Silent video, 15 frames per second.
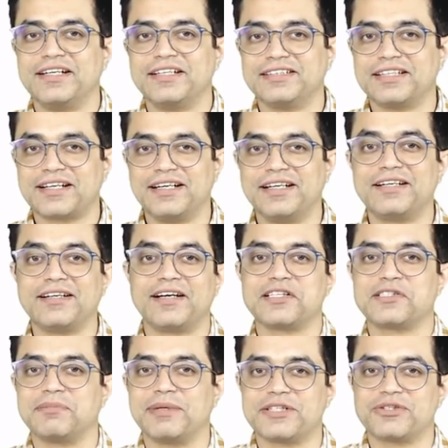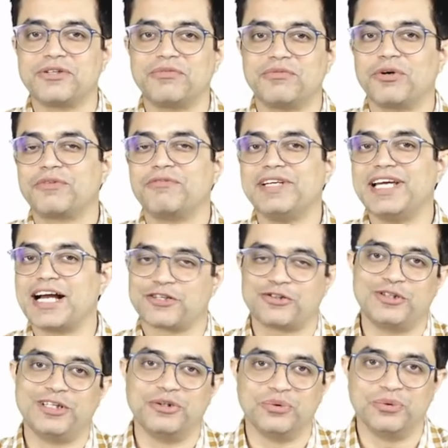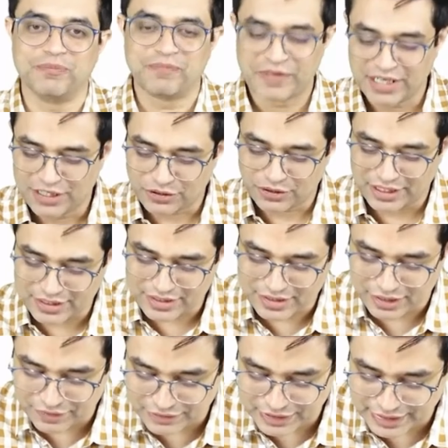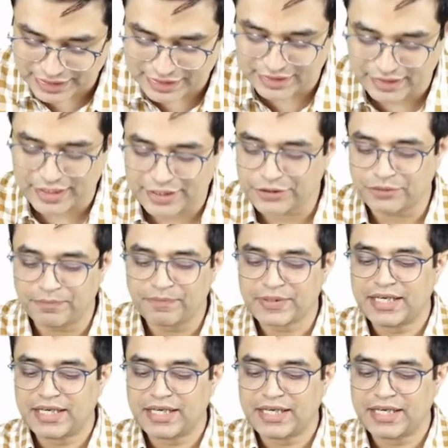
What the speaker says: the clinical aspects of what we actually do. So let us start with the case scenario.